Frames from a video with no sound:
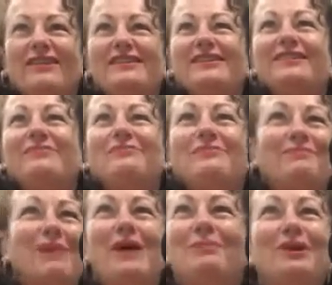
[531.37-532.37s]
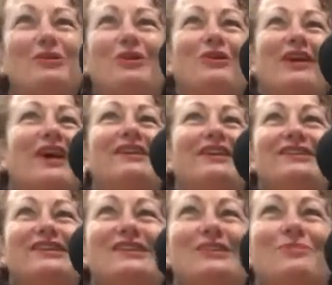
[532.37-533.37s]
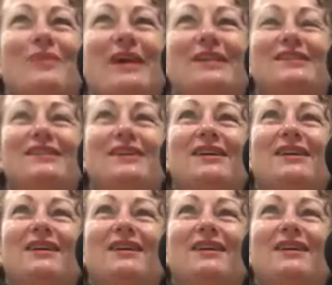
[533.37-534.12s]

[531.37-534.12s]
Mm. Isn't barbie grilled onion just the best?